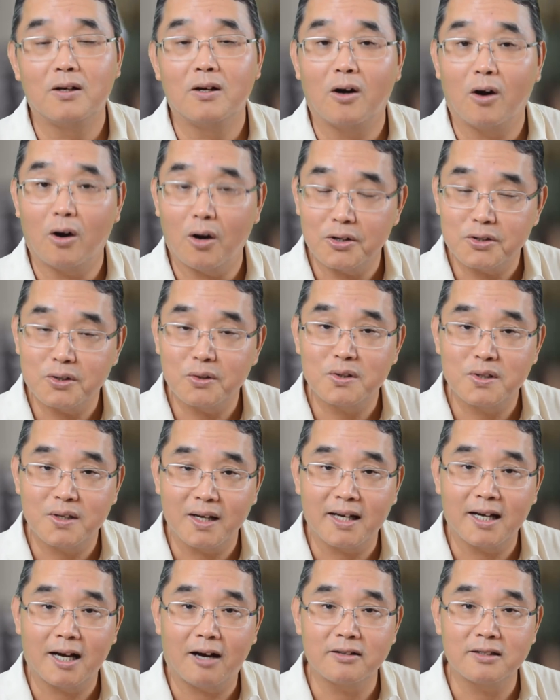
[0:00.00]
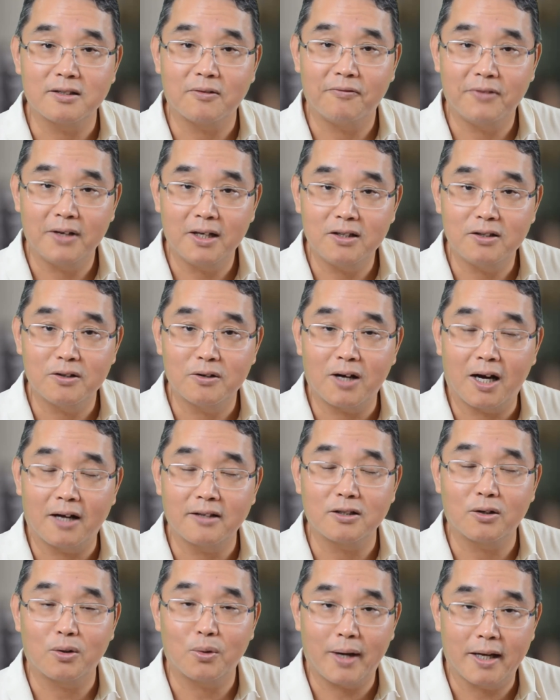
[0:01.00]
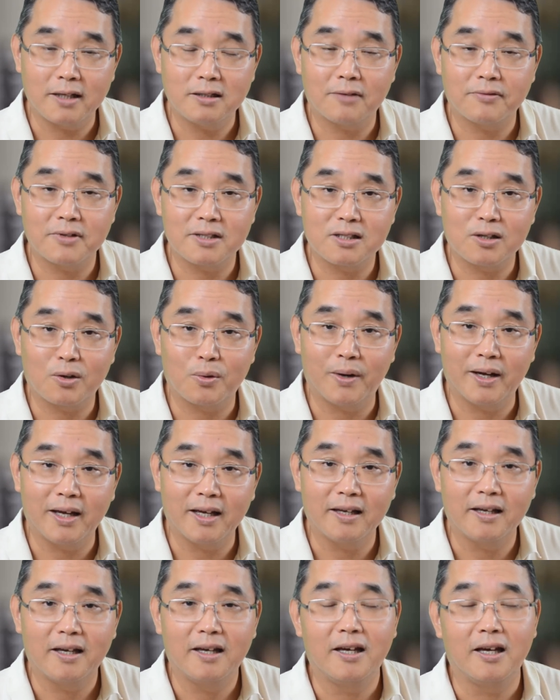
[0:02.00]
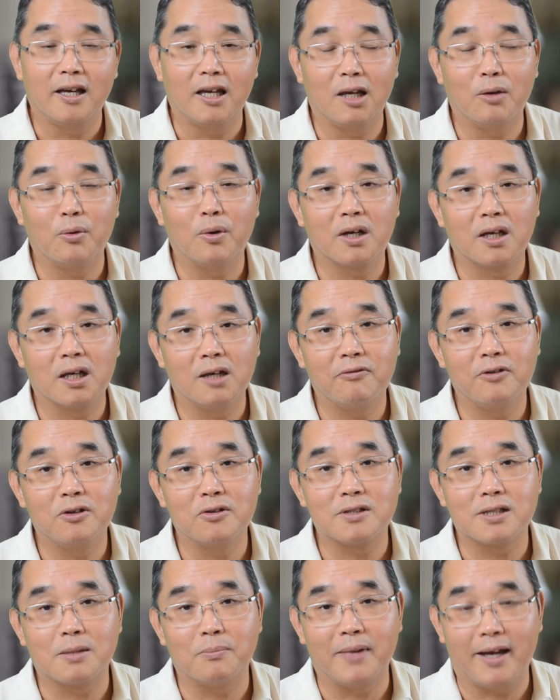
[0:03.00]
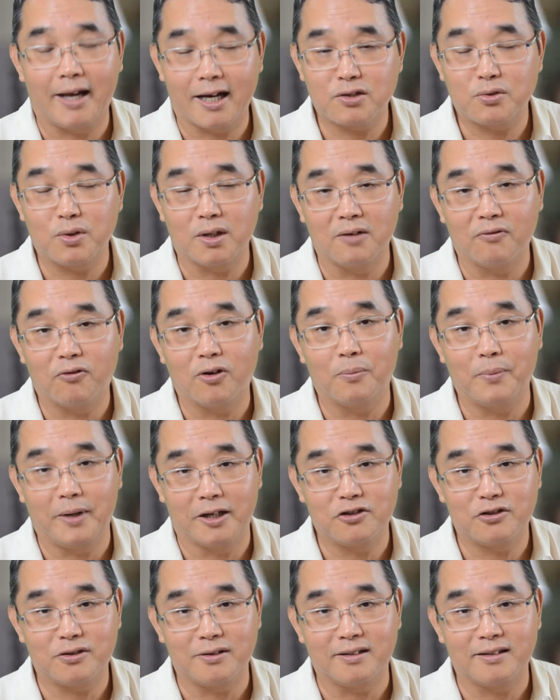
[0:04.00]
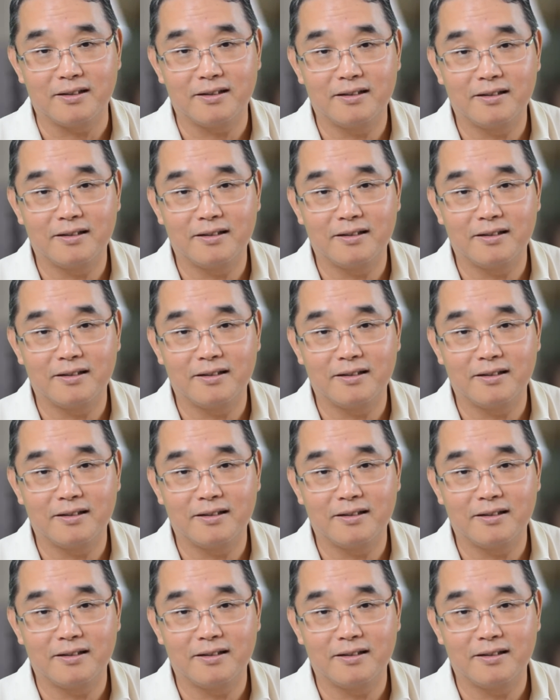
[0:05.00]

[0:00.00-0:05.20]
Also check out the video on the right of the screen, it will give you some extra information.